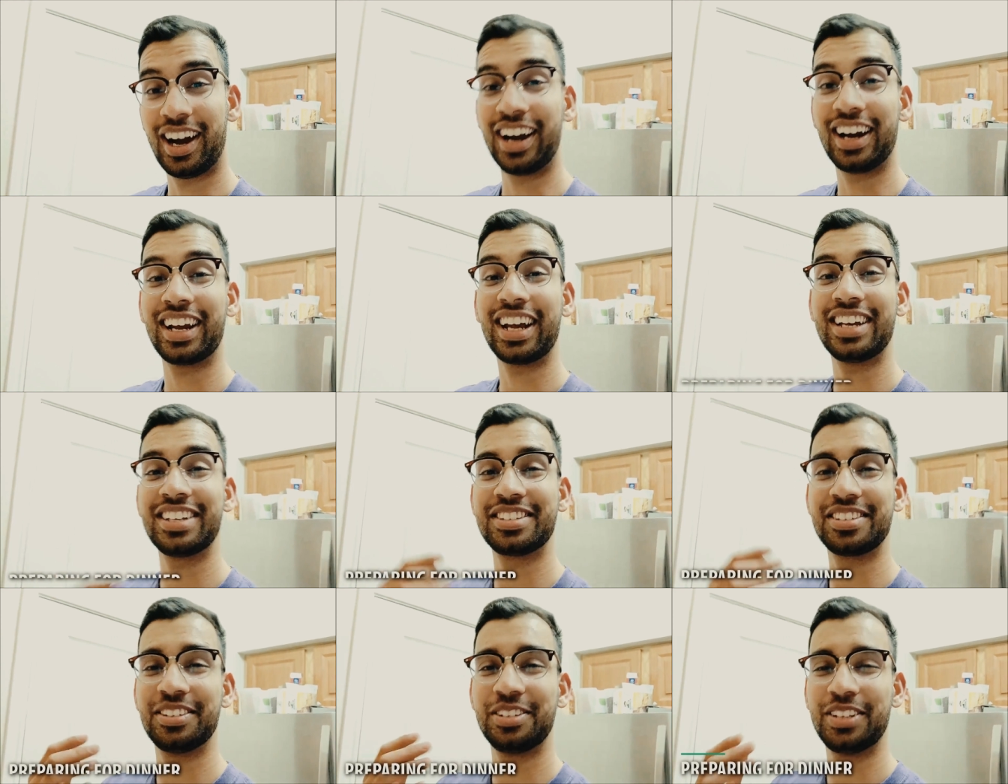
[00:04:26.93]
All right,
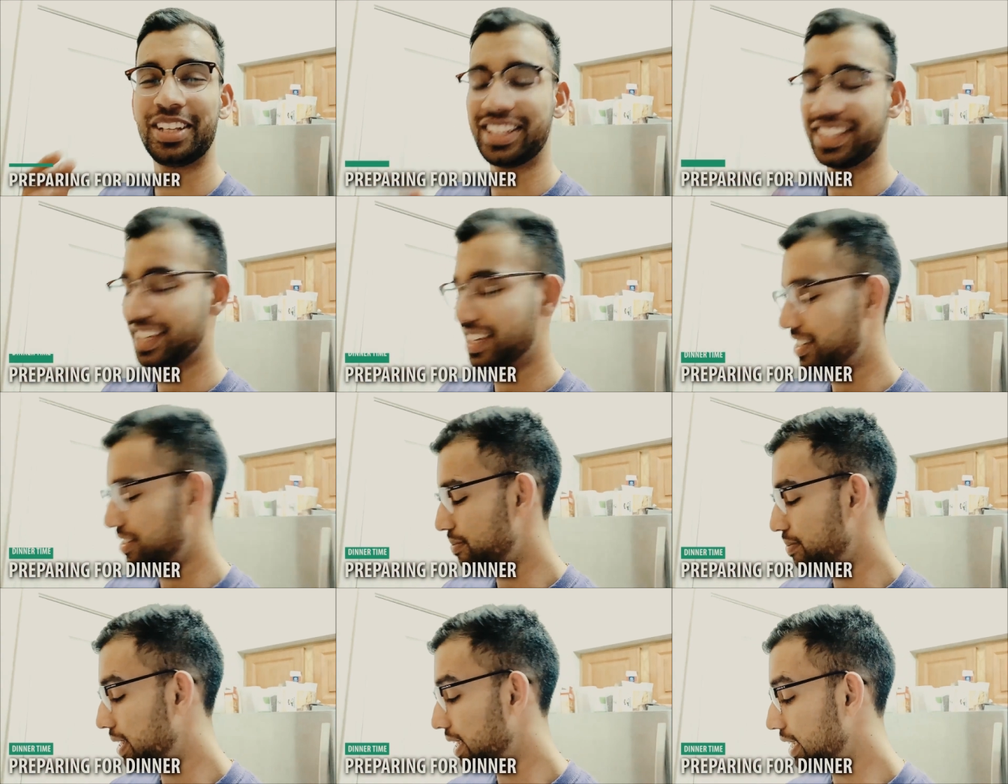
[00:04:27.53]
guys, so let's get
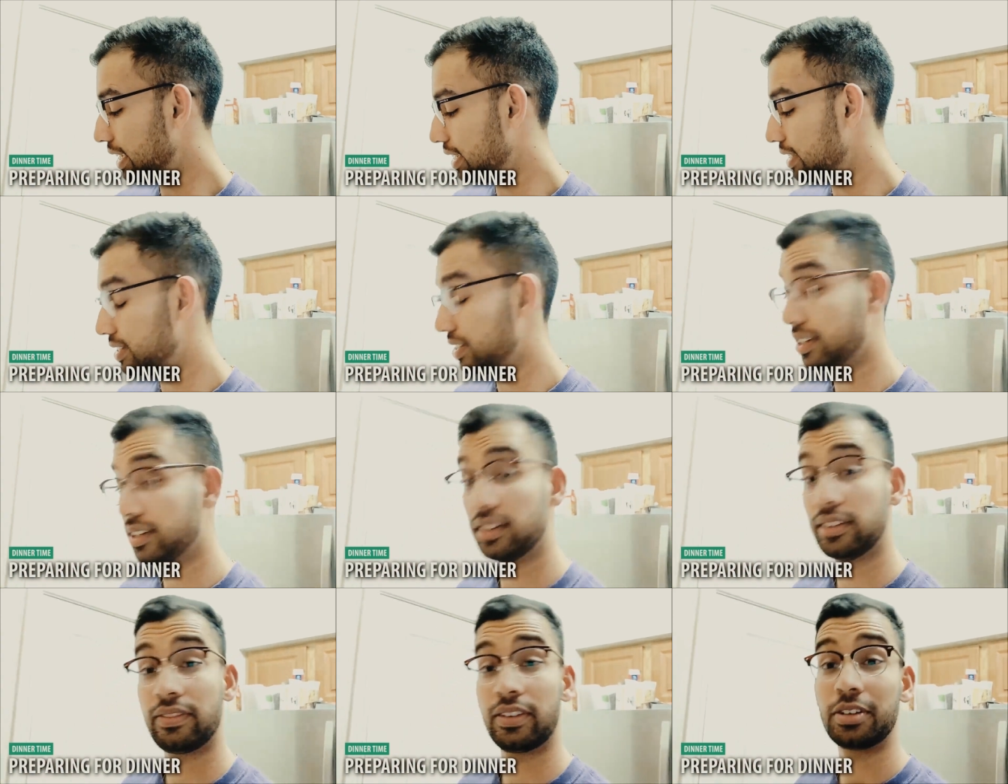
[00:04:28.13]
to making
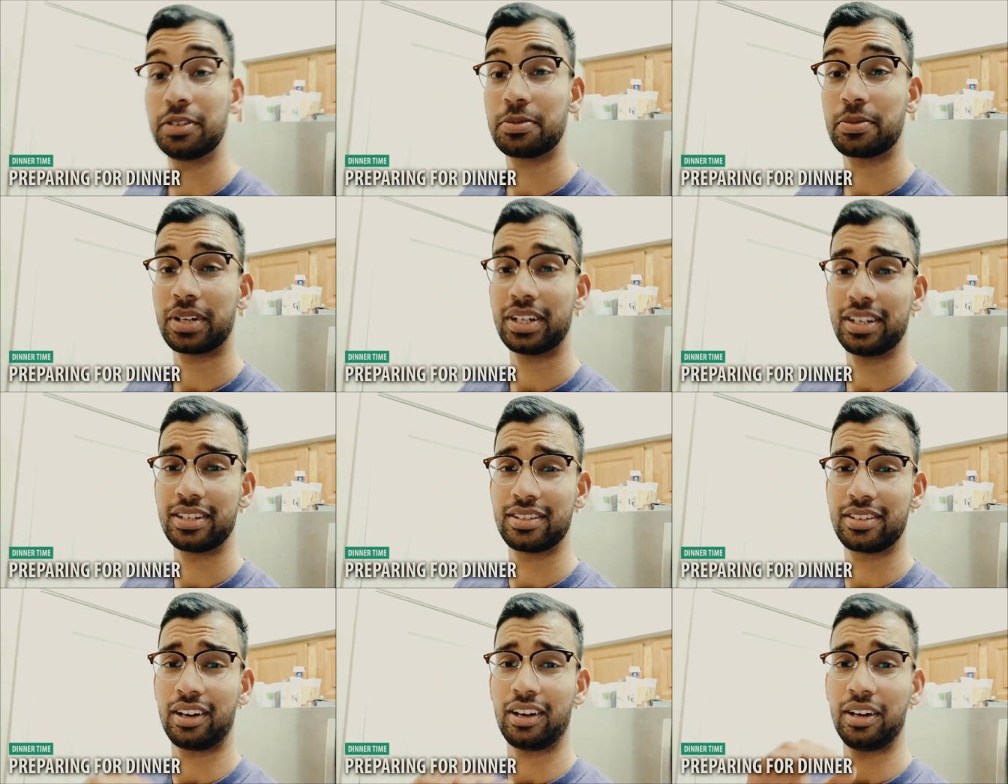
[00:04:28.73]
dinner. First, we're going
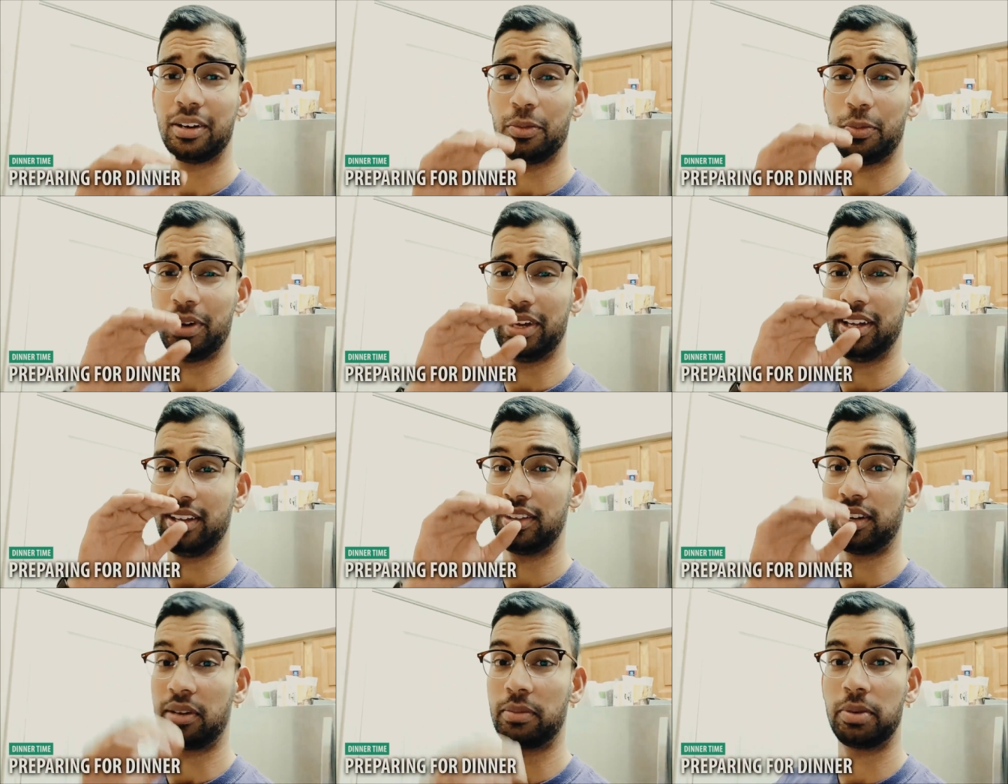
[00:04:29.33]
to start
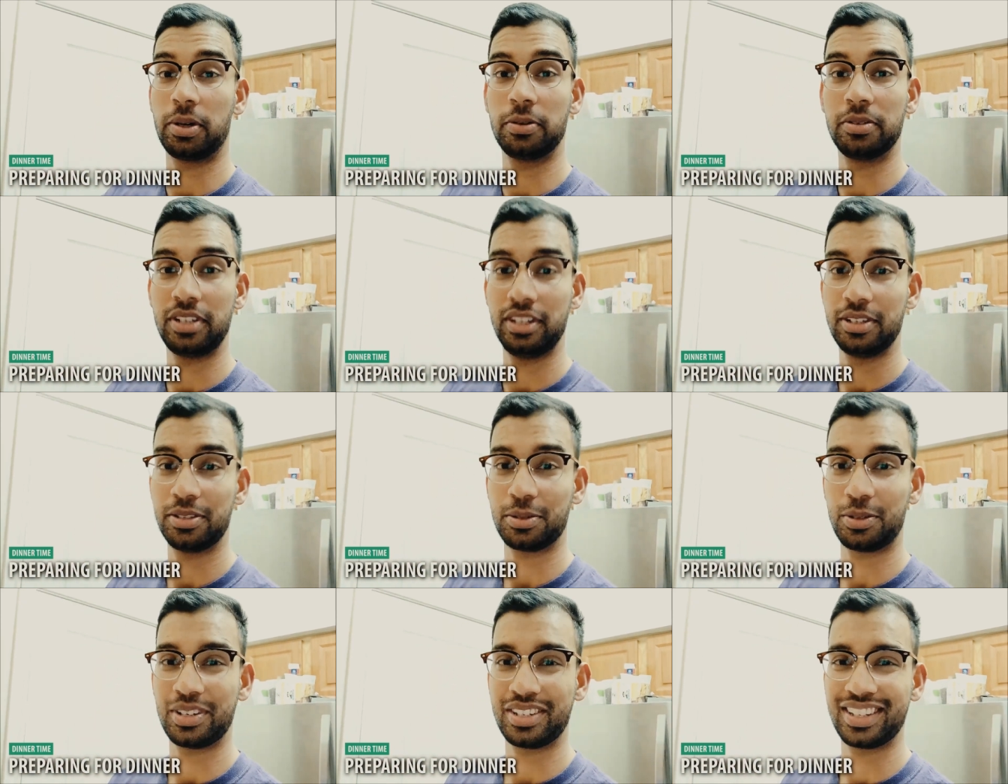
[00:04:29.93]
with our protein
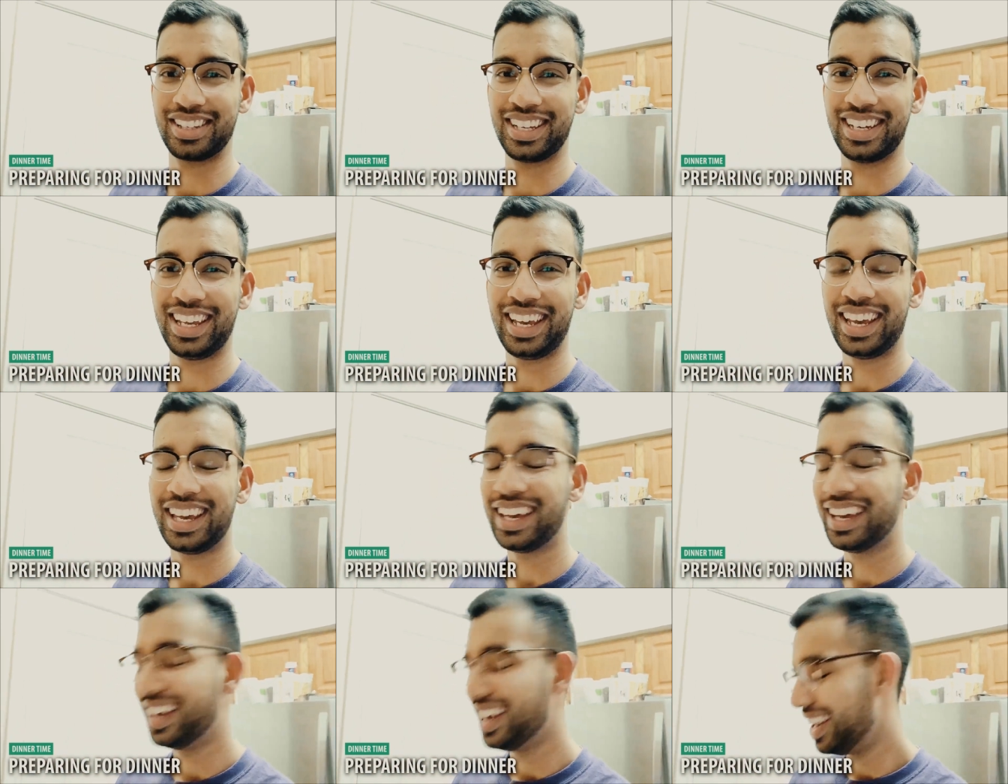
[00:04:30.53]
source of the
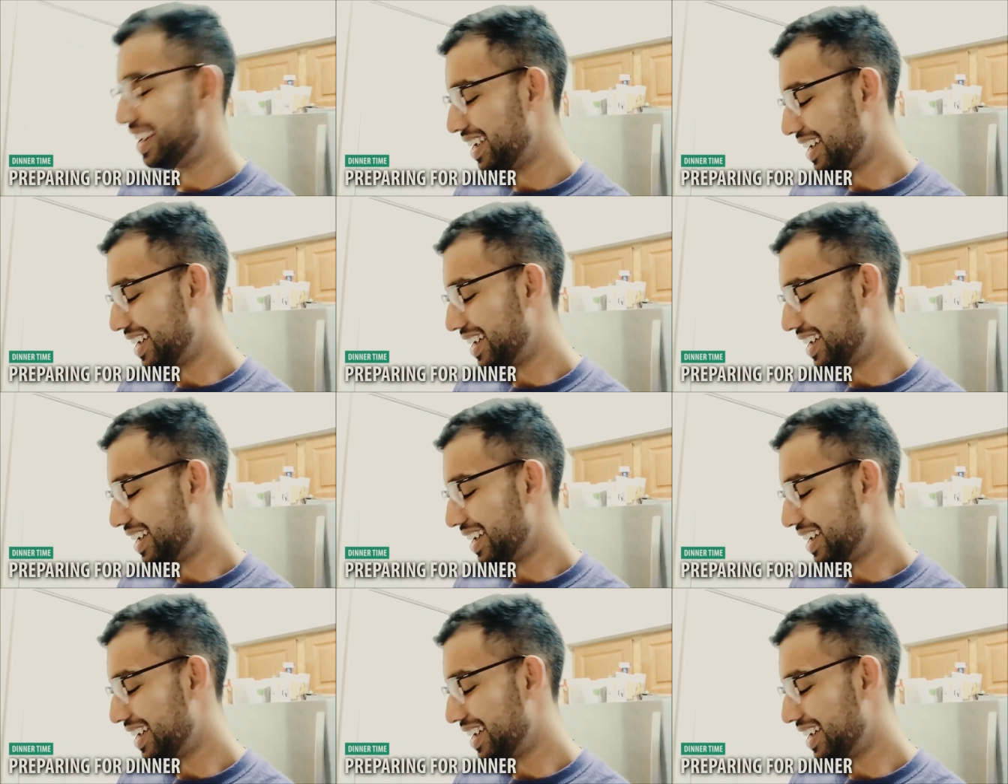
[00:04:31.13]
day.